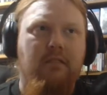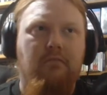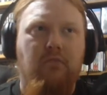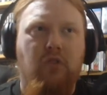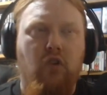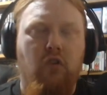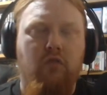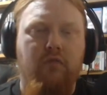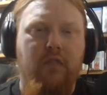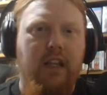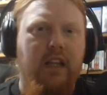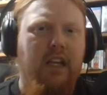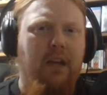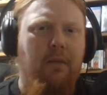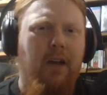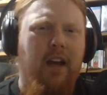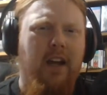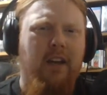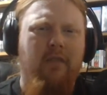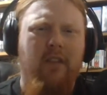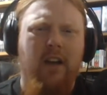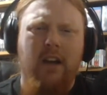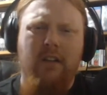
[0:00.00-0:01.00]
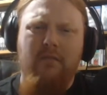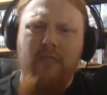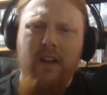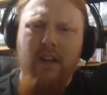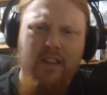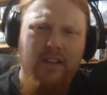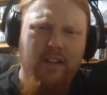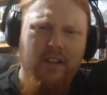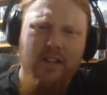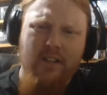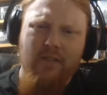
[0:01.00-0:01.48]
Couldn't really get my head around it. Read
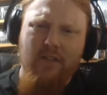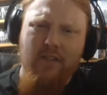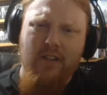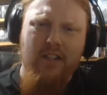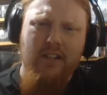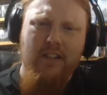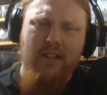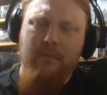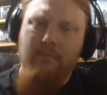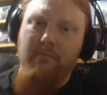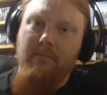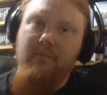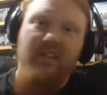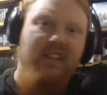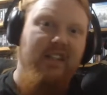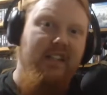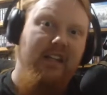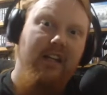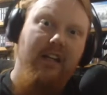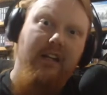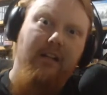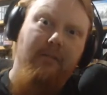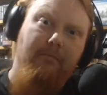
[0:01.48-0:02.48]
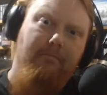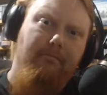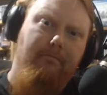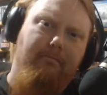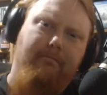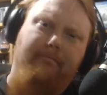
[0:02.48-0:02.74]
the instructions, still